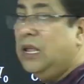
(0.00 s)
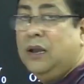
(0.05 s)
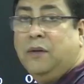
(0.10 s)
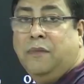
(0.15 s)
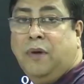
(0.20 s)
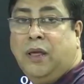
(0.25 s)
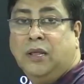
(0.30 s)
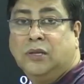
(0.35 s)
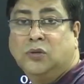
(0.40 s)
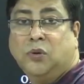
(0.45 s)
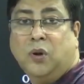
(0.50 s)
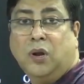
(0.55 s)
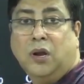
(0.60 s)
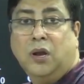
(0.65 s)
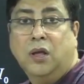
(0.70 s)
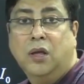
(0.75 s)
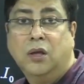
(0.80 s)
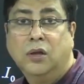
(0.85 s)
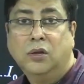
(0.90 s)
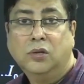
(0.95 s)
n minus 1.
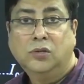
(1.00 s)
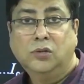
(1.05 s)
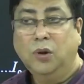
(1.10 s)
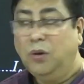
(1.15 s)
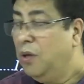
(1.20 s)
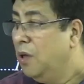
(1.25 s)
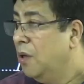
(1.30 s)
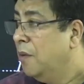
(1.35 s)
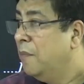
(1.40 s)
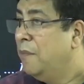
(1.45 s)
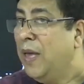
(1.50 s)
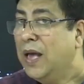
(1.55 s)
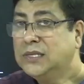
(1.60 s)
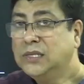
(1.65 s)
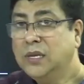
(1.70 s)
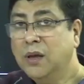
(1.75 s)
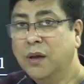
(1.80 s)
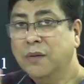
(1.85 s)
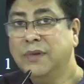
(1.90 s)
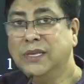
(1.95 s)
So
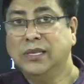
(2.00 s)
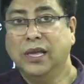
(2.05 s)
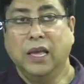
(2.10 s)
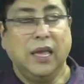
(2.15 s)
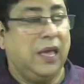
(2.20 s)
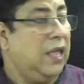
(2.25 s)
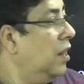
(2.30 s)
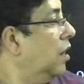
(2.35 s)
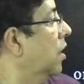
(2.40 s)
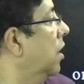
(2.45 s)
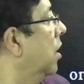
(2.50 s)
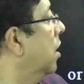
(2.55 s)
maximum is the n.